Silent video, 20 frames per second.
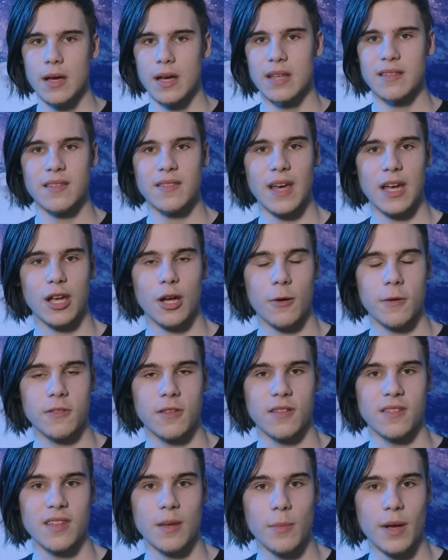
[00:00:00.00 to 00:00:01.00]
Is it then going
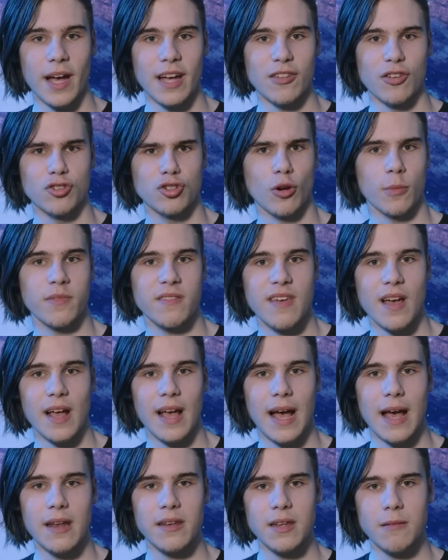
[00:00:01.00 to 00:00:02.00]
to simulate a chopstick
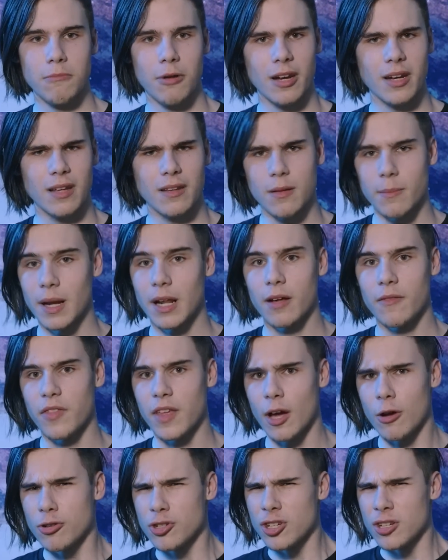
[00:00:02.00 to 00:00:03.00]
landing but in the middle of
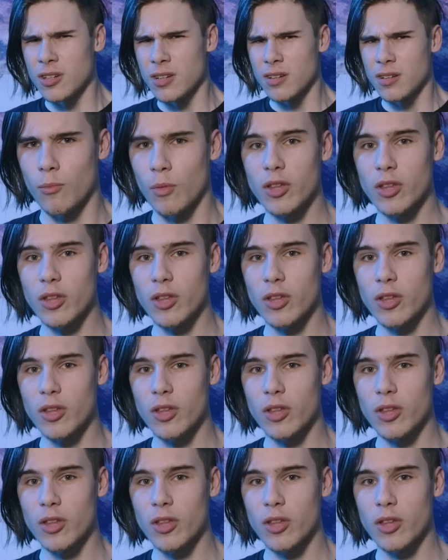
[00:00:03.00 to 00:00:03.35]
the ocean?